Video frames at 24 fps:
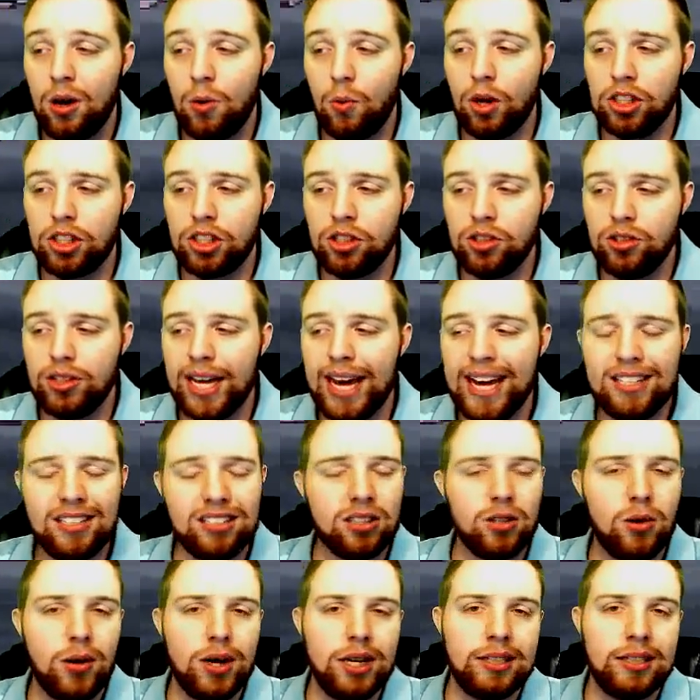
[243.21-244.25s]
once you do that,
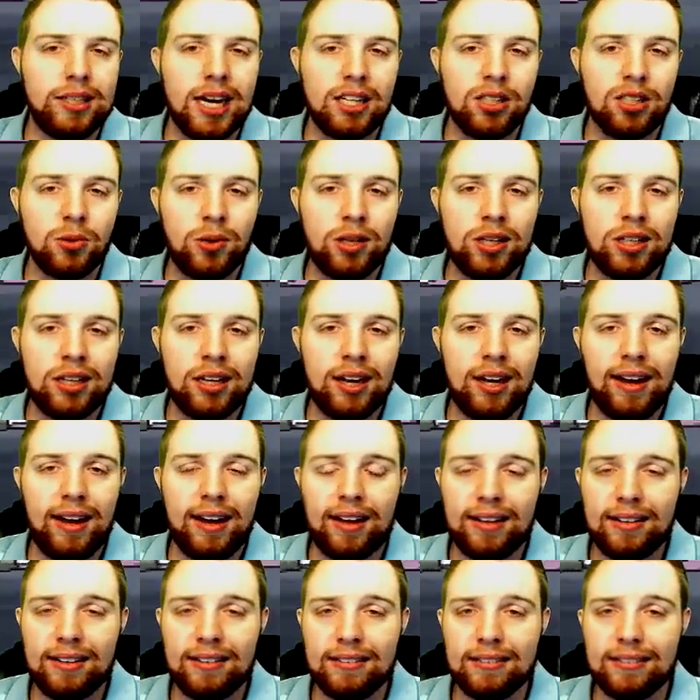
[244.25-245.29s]
just go ahead and catch one,
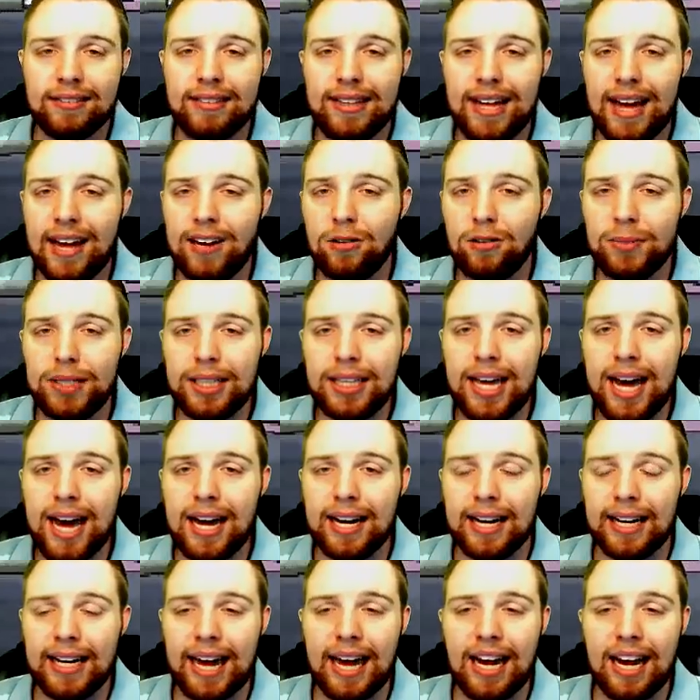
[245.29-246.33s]
and that'll be
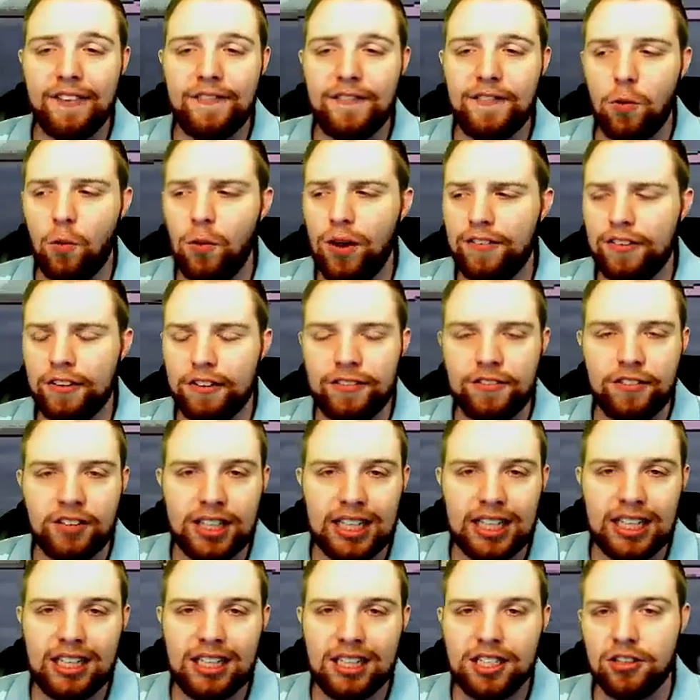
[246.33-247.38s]
that. Again, if it
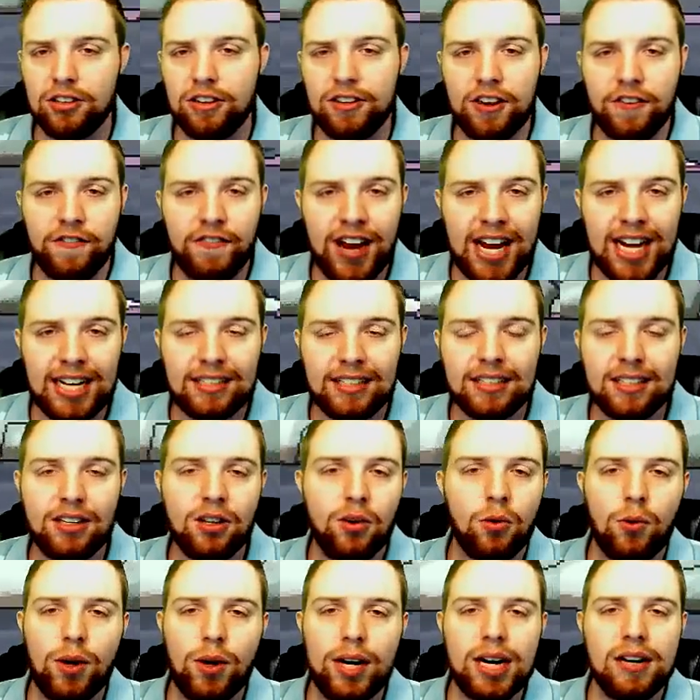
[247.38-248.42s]
flees or you faint it
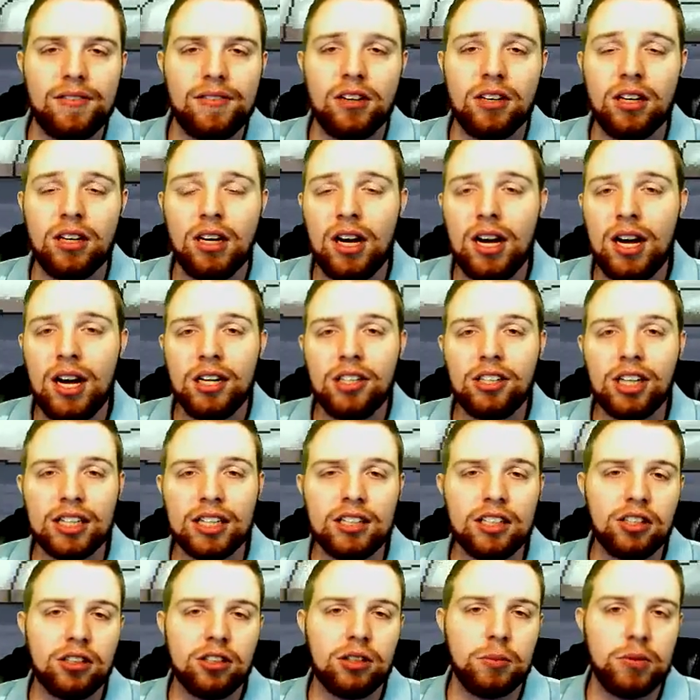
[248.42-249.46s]
or whatever, check
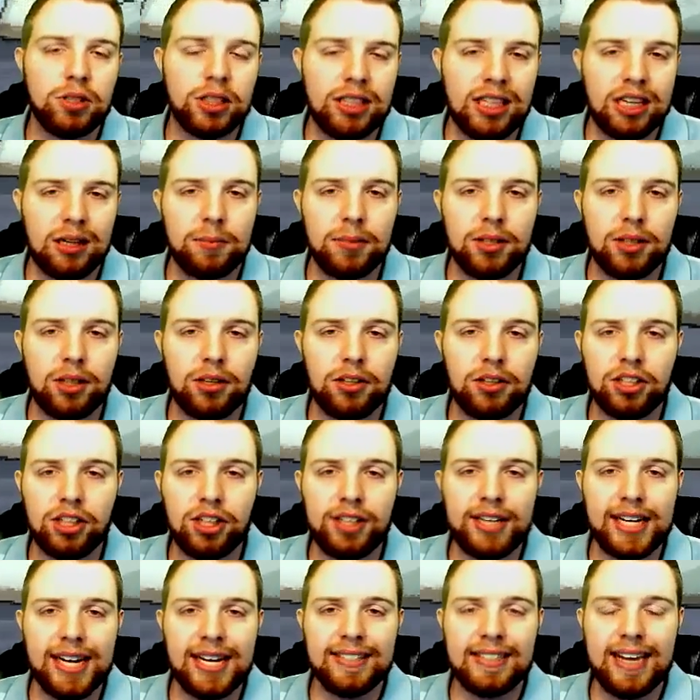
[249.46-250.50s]
the description down below. I'll show
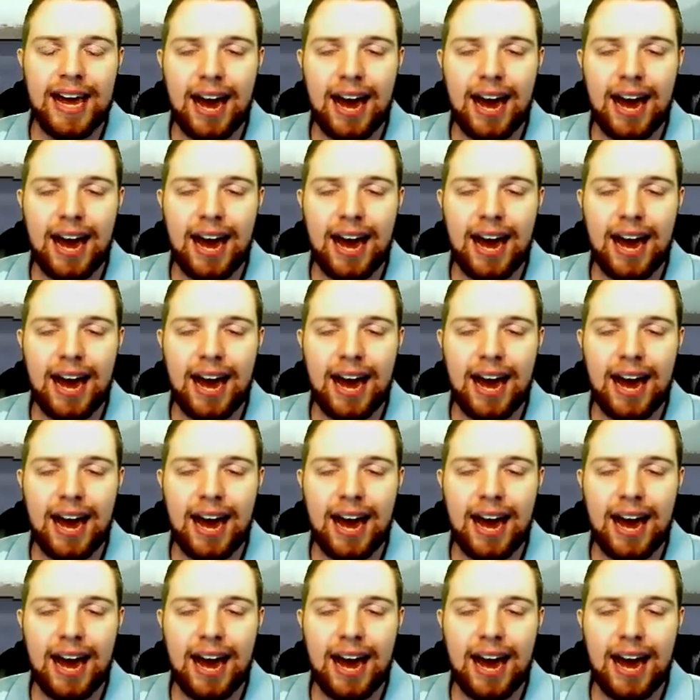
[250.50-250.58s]
you guys